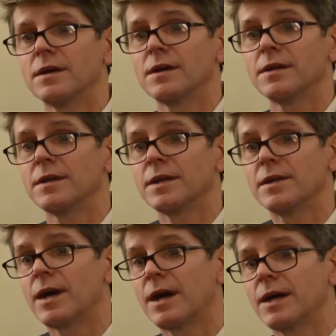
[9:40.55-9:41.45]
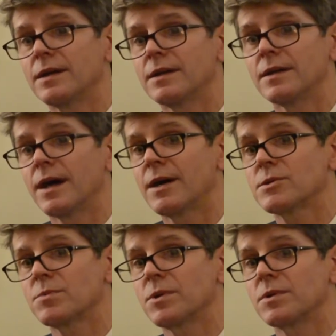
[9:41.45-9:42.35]
and then they died in the
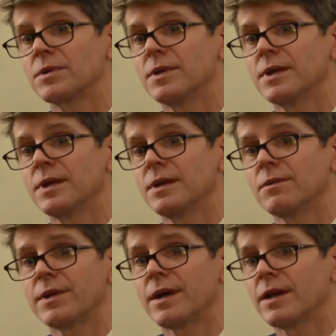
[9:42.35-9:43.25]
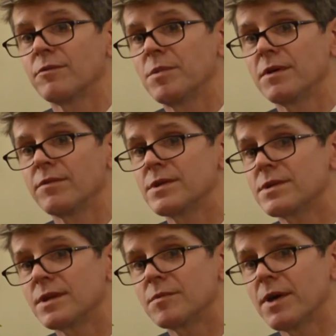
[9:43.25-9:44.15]
hospital without ever being
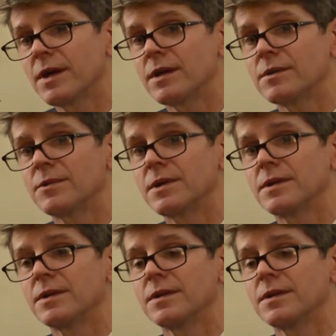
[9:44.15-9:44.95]
visited by anyone.